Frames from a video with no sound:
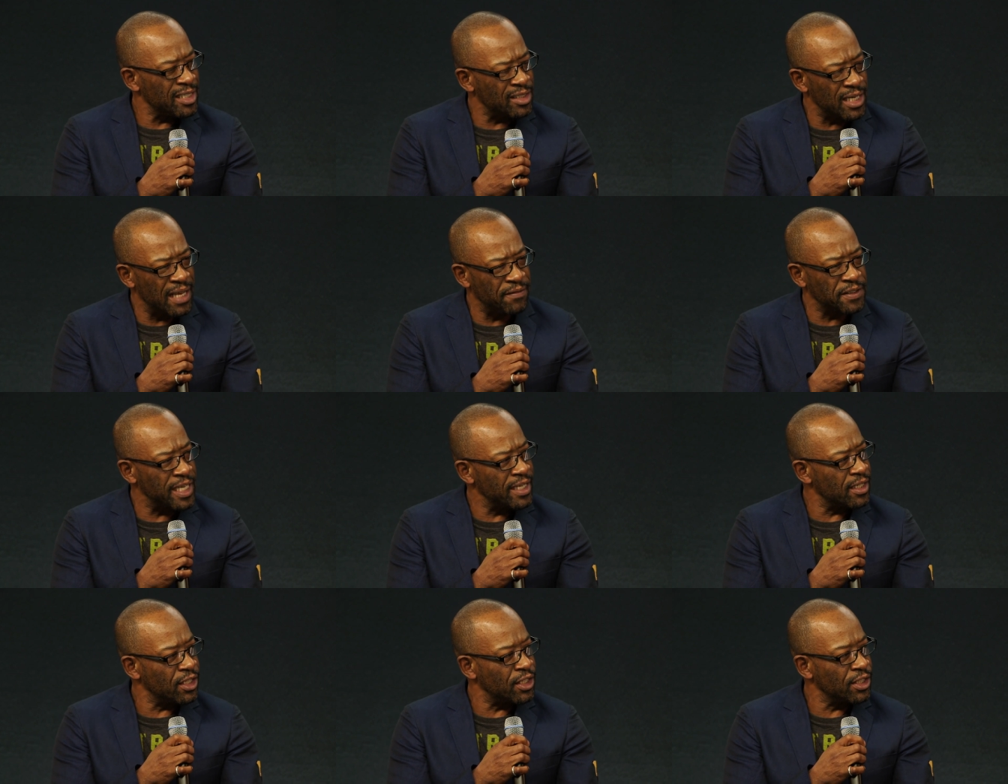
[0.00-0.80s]
He's a
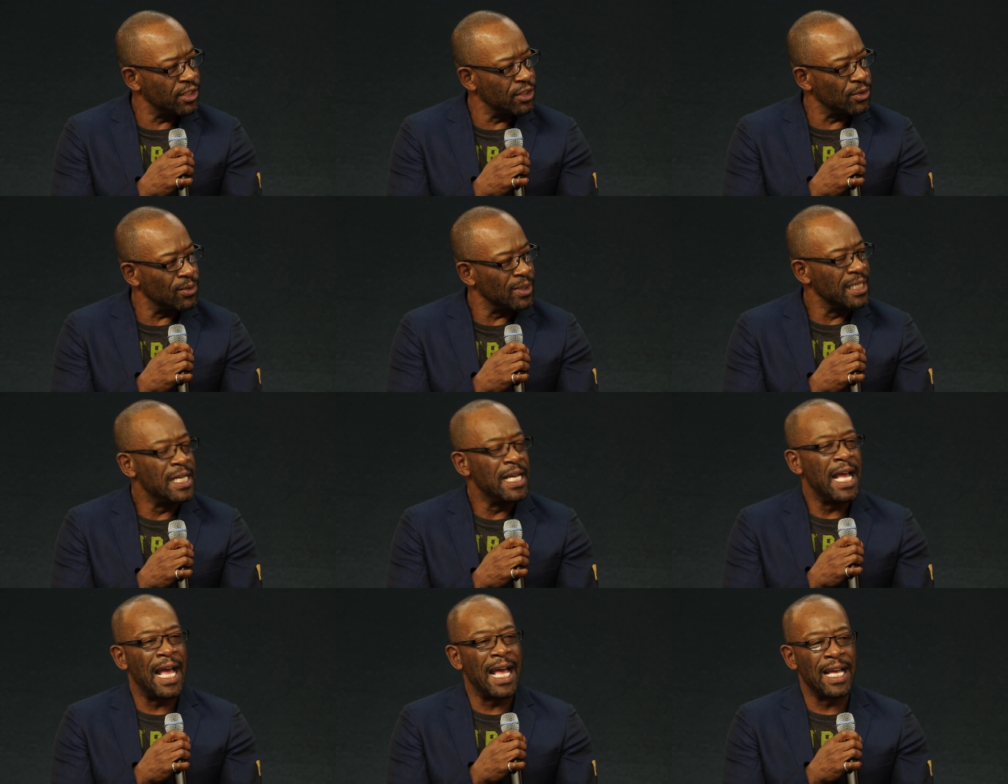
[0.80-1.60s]
lieutenant colonel,
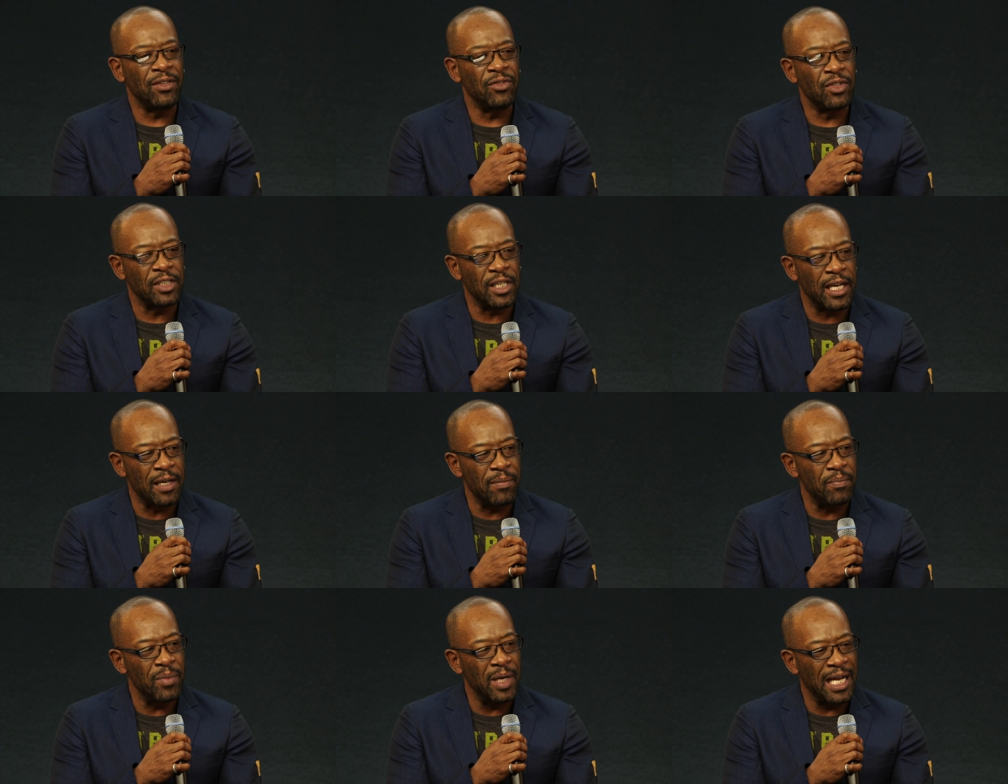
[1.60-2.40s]
and
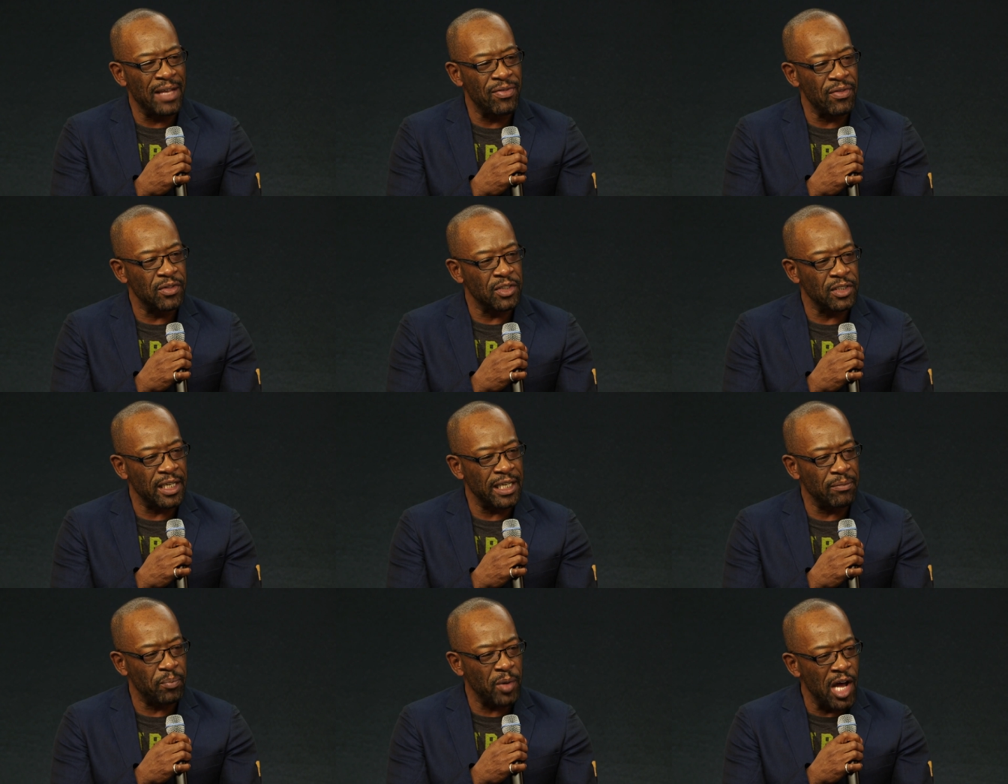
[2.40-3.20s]
um, and
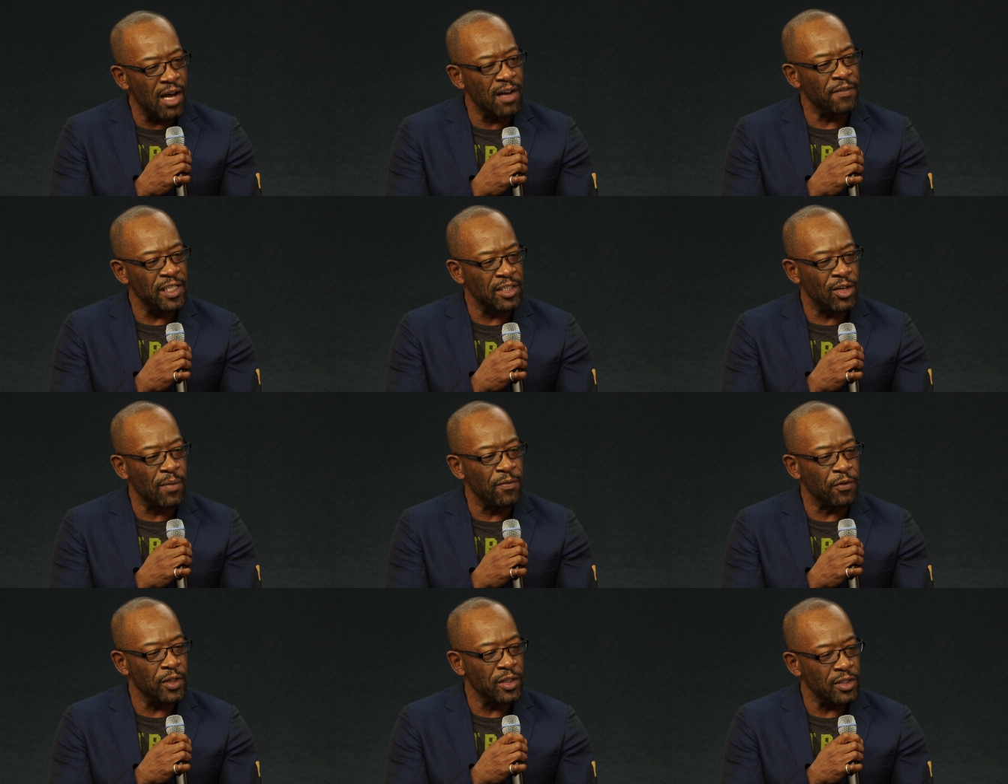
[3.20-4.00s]
he, part of his
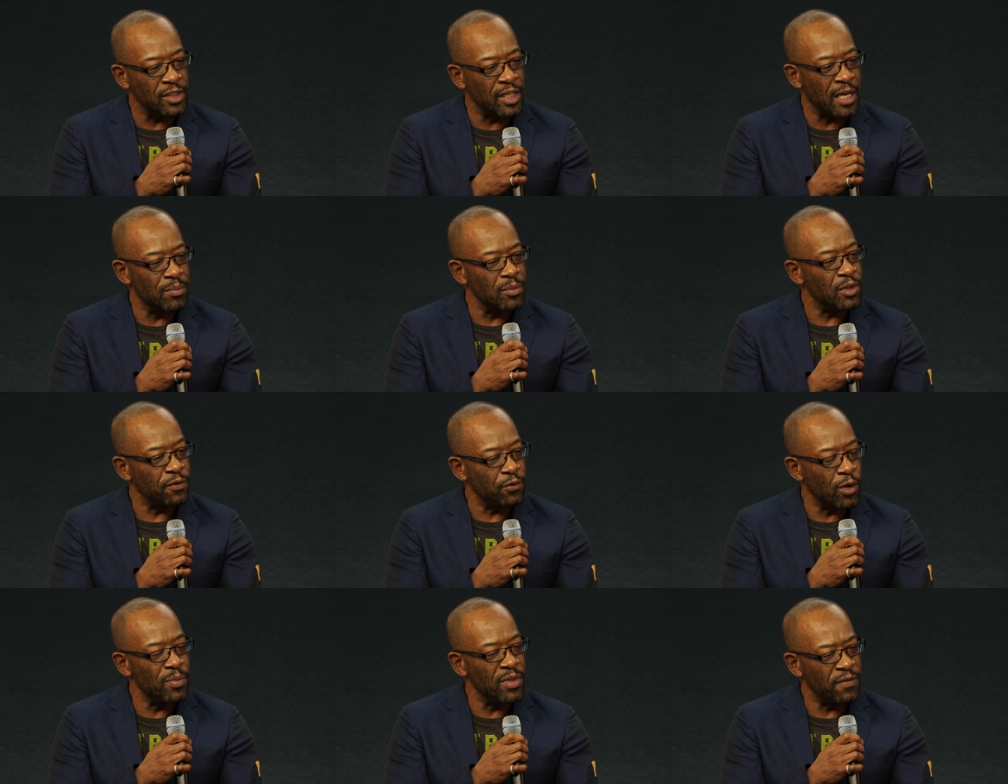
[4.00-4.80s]
confidence comes
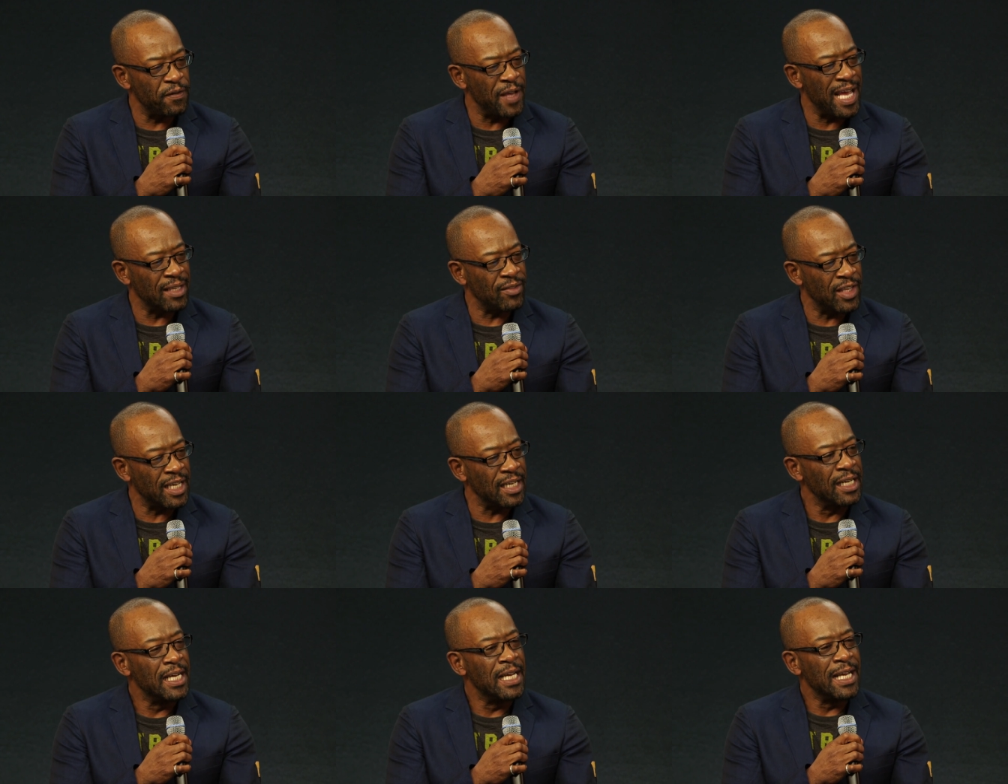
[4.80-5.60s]
from the fact
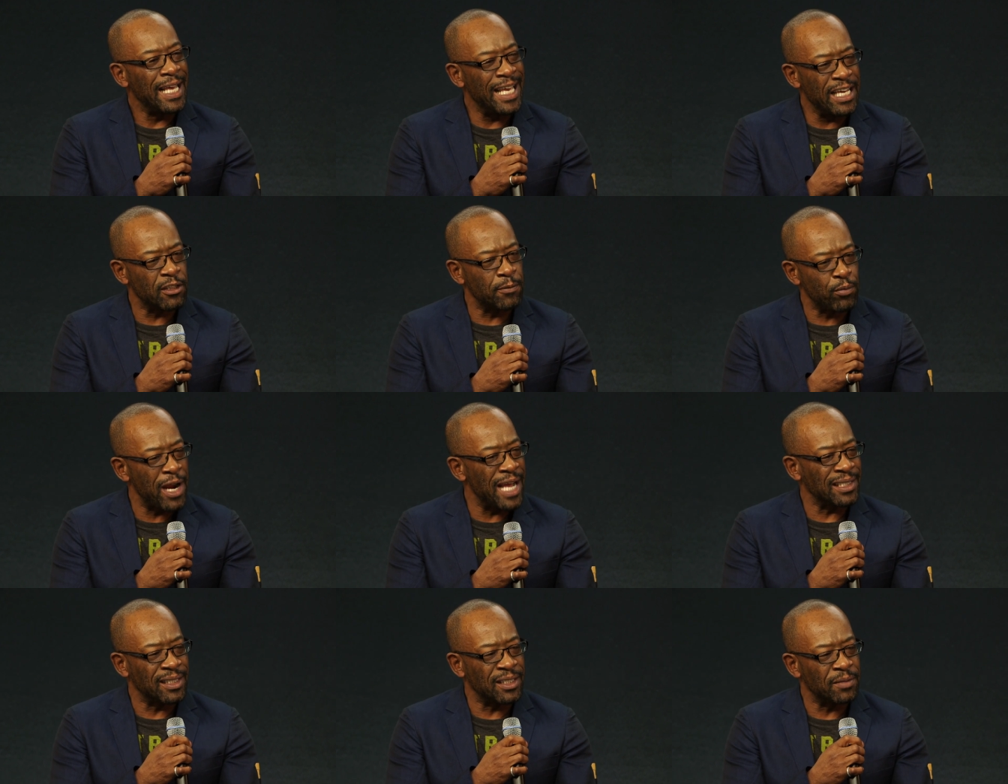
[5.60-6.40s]
that he has
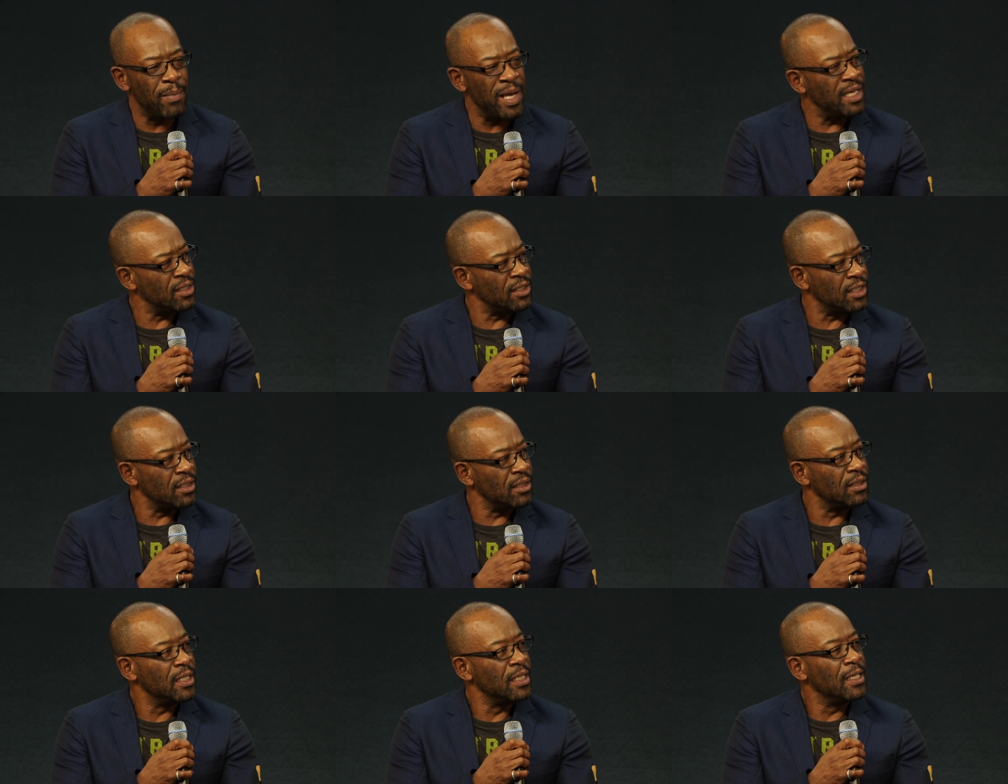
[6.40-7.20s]
practiced
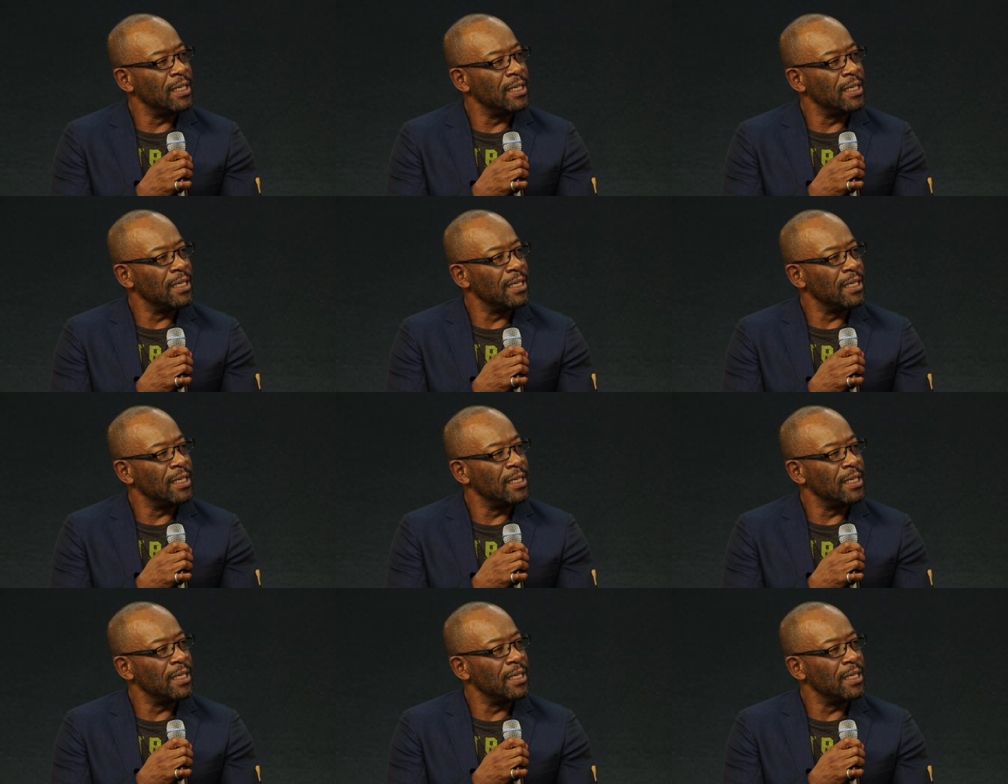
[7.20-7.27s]
medicine